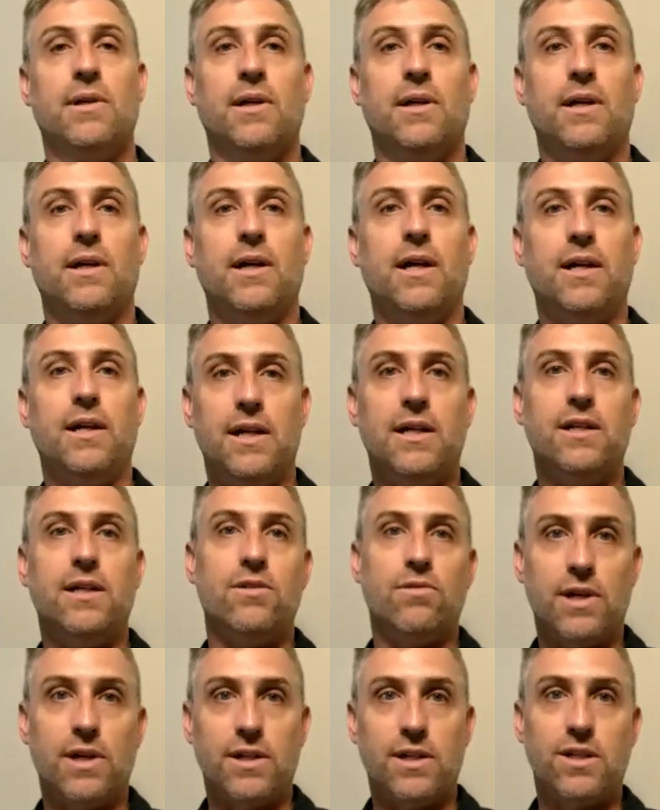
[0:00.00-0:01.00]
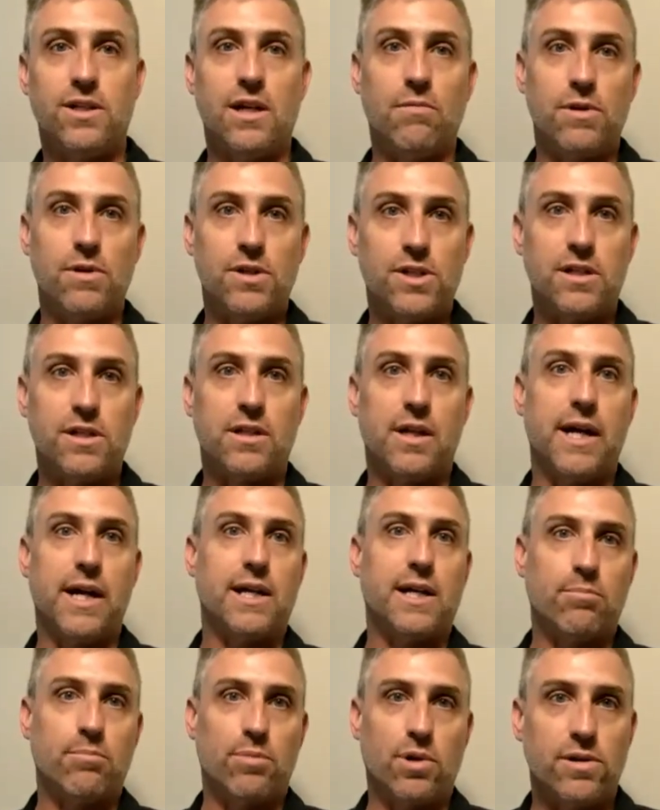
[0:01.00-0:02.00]
And then you get to see what she's like
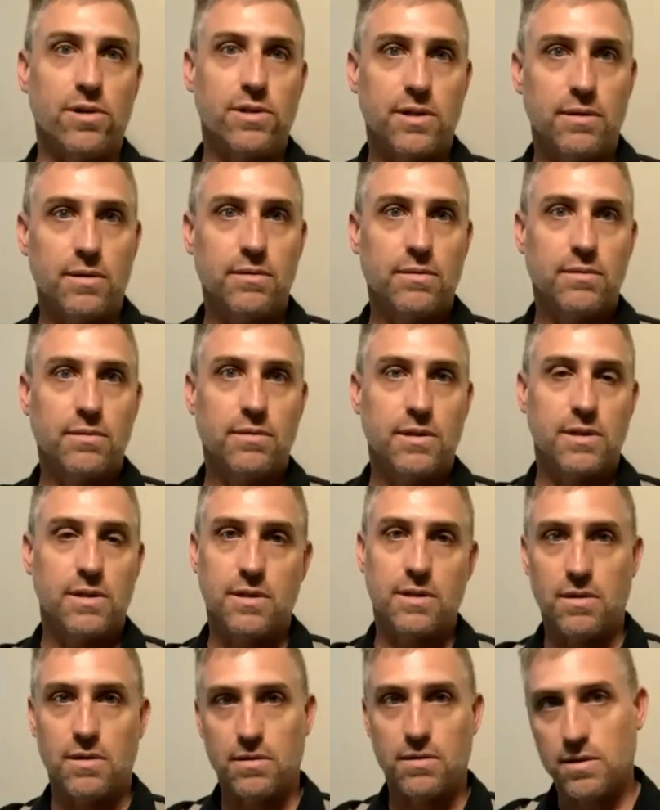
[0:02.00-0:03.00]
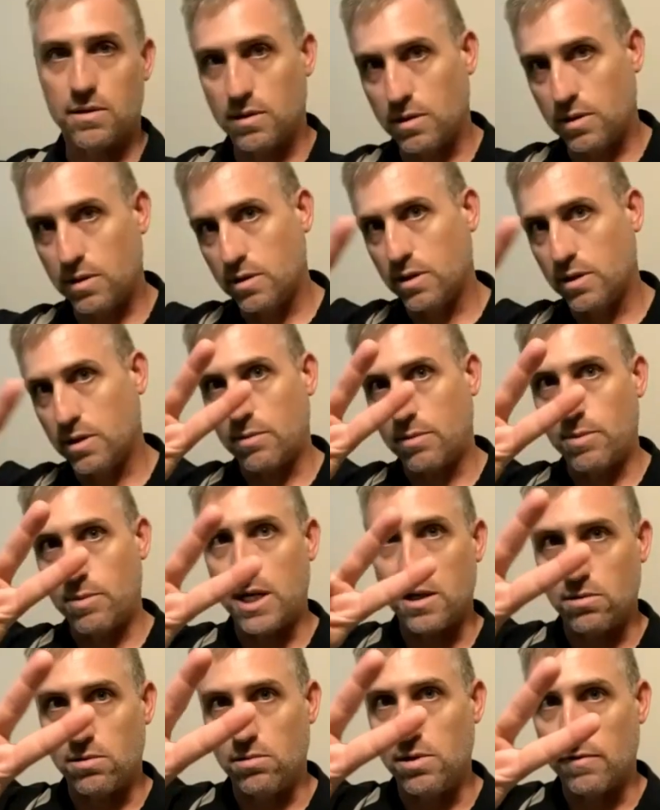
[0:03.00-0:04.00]
in person. It's, you, it's like
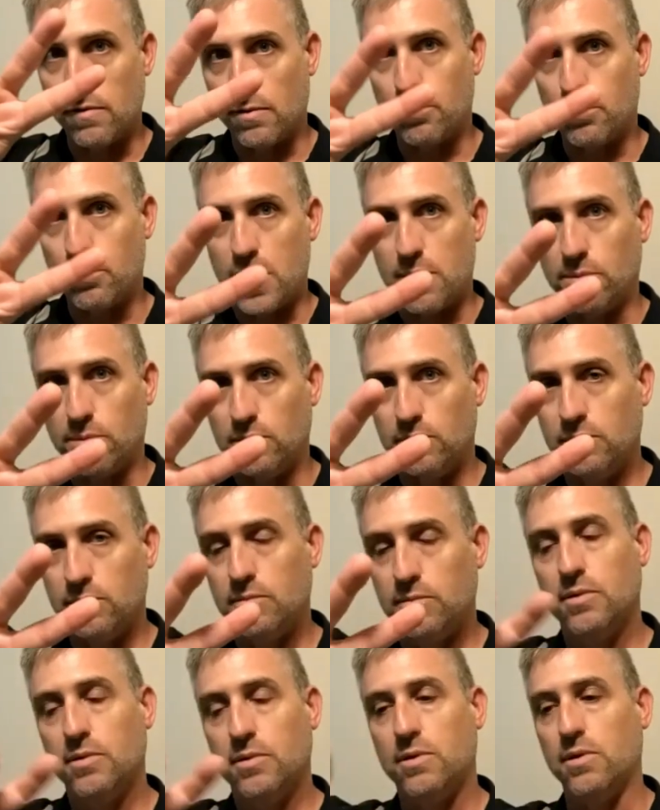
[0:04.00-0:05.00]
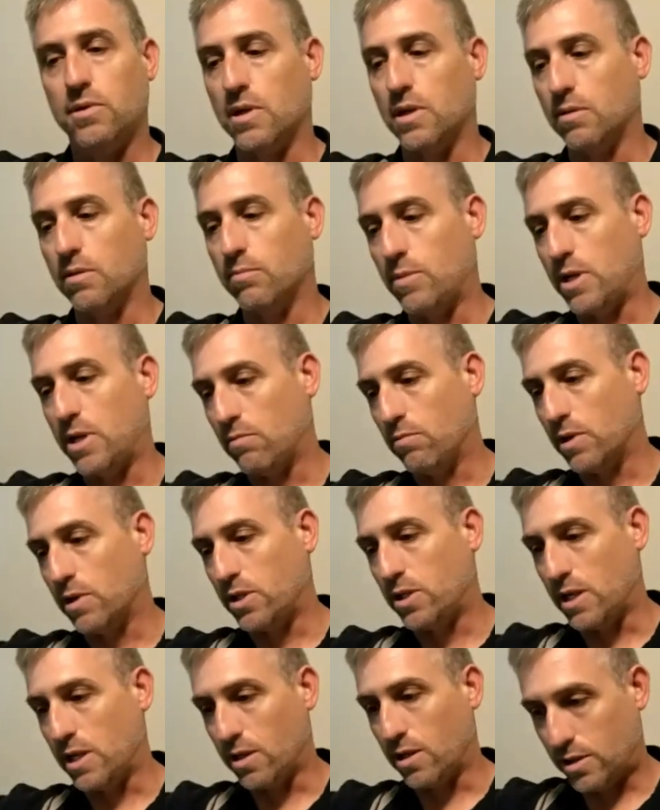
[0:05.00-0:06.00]
meeting two different people. You're going to meet what
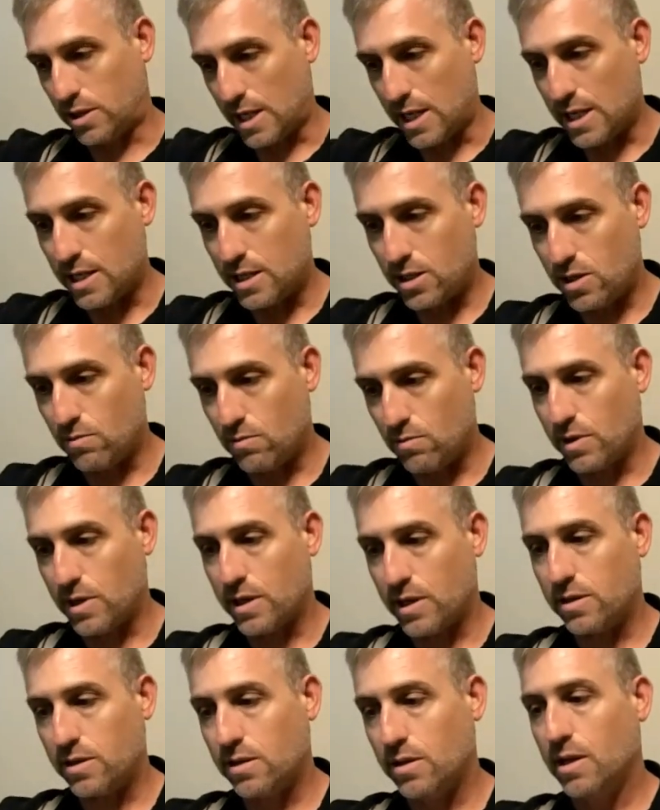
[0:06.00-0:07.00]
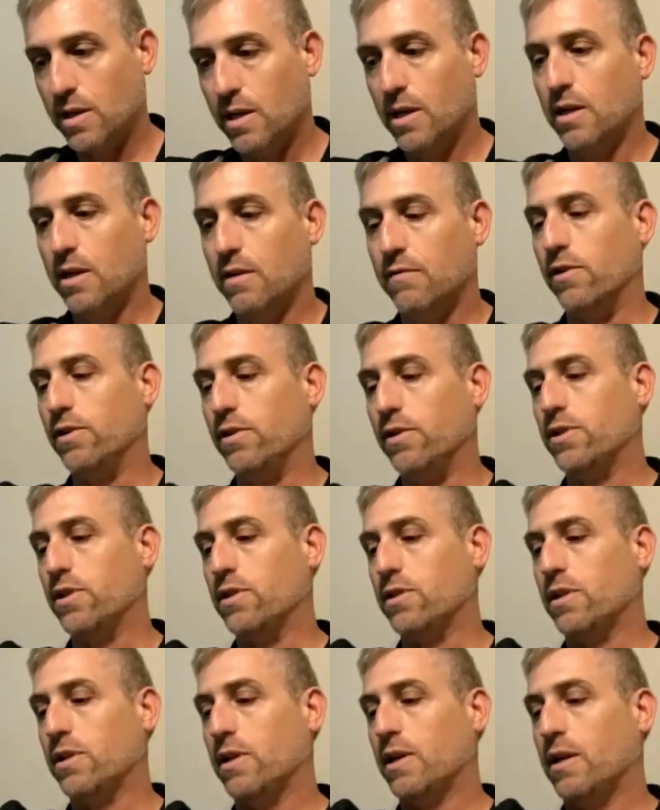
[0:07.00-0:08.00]
she says she wants
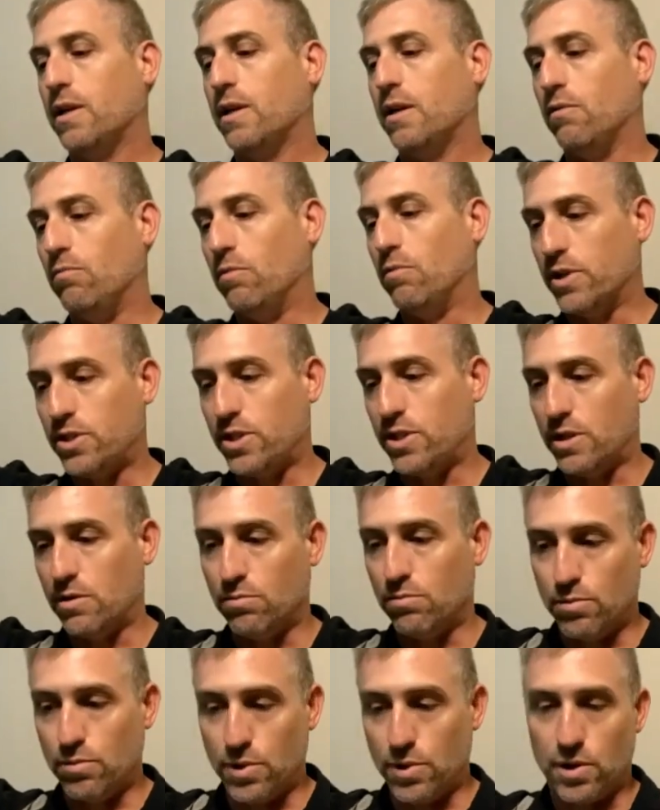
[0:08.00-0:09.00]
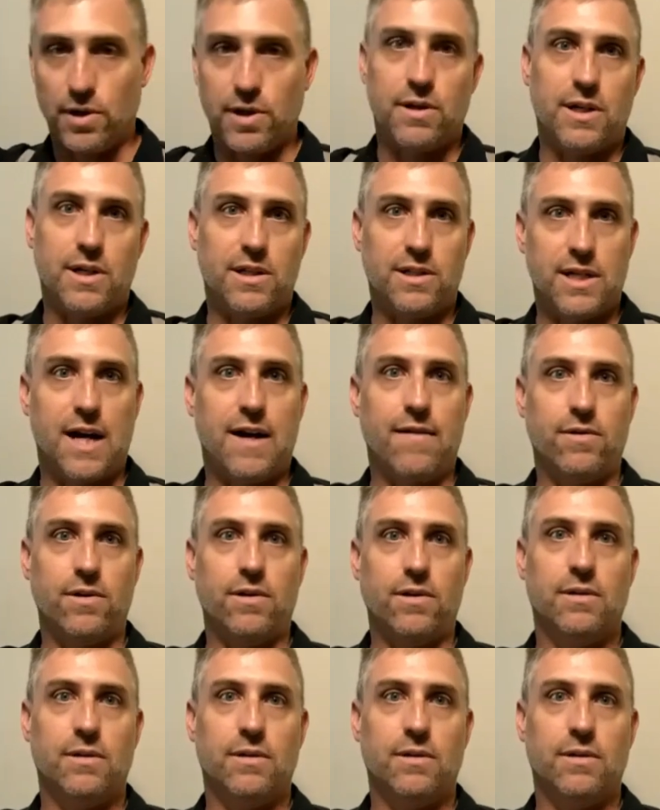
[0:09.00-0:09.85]
versus what she really is after,